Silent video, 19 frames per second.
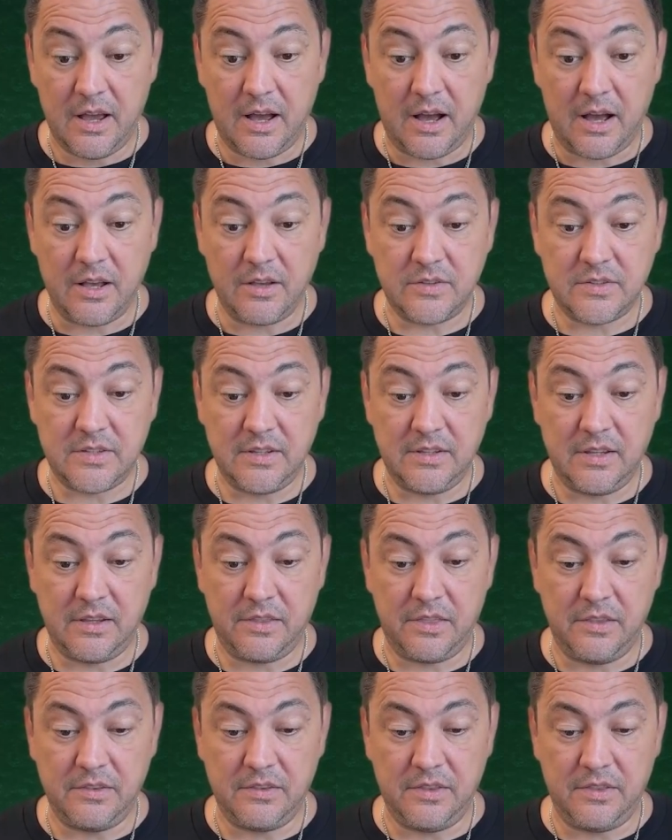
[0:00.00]
I see that
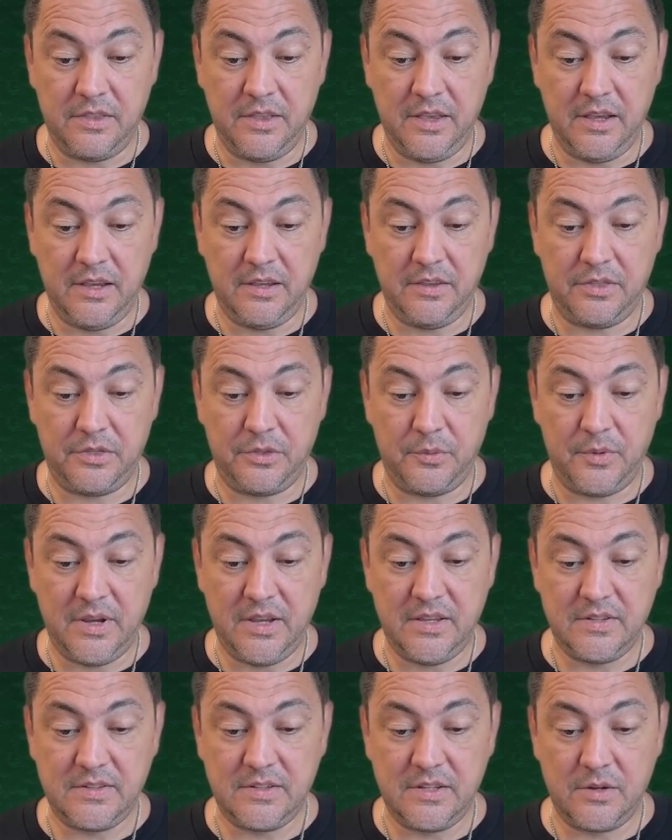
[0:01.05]

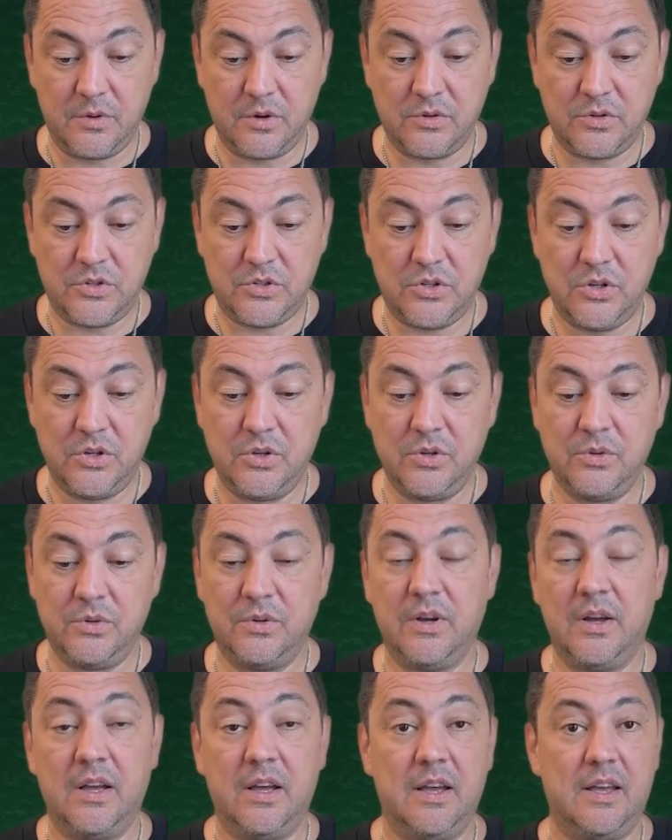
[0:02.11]
D302
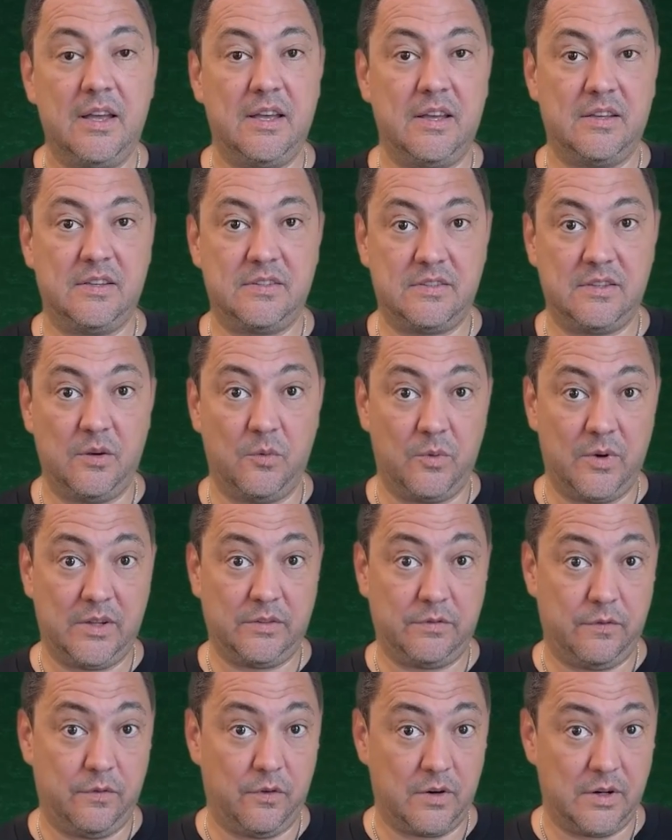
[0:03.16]
is the one
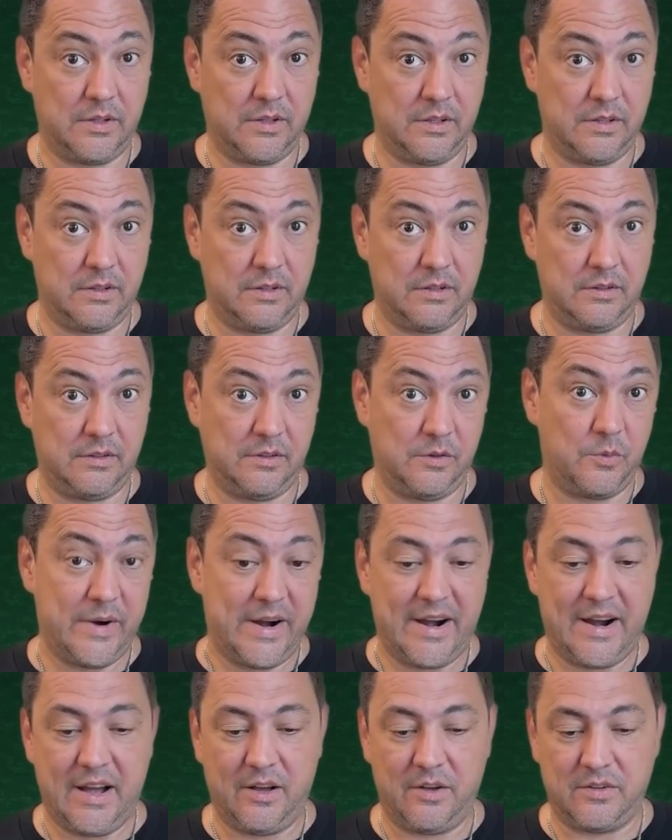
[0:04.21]
for the
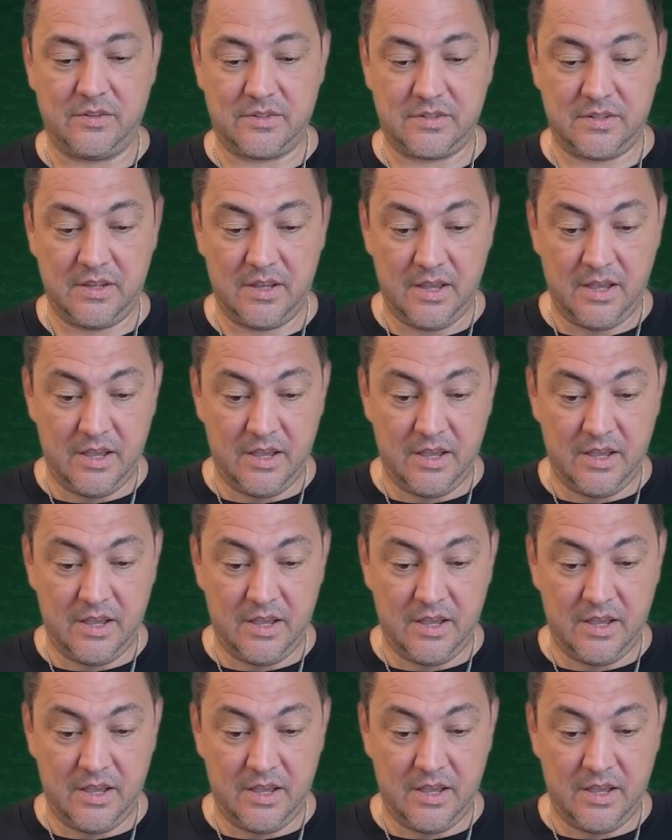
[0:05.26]
warehouse.